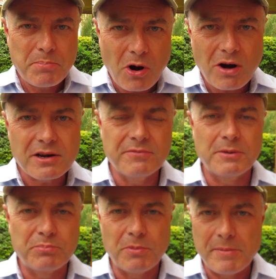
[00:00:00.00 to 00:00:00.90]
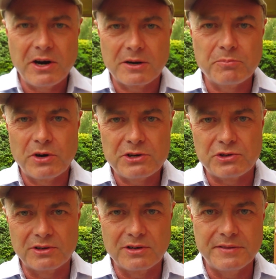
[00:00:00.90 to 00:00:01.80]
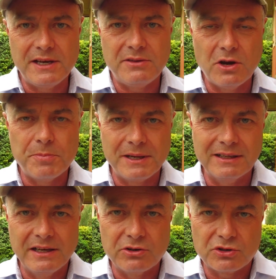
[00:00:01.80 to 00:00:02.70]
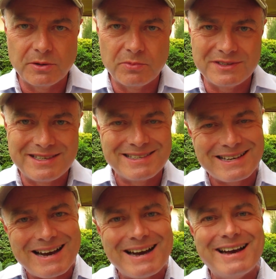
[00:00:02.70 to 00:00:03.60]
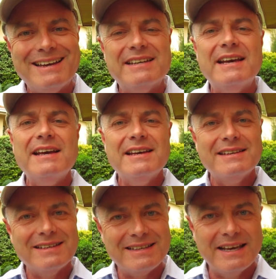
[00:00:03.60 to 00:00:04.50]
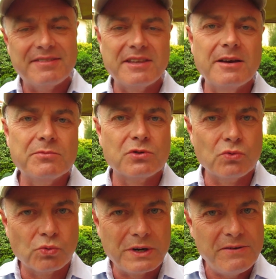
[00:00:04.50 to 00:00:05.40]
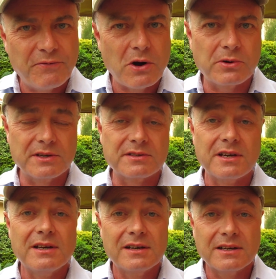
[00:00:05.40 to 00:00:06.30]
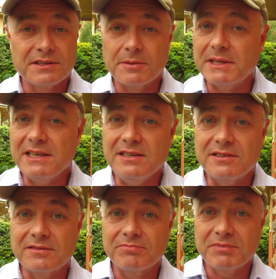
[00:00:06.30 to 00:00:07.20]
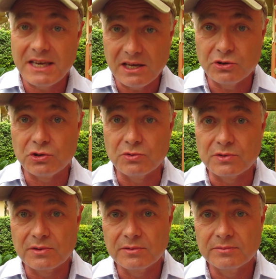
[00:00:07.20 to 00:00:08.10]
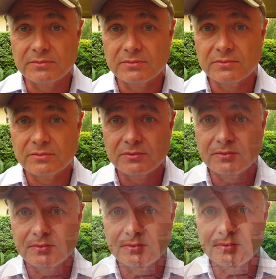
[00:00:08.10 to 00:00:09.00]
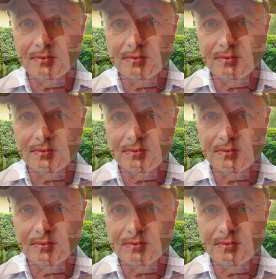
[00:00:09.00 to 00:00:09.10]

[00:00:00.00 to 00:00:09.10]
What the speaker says: part of the American pressure on the Ethiopian leadership was designed to get them to refocus on some of these key issues. For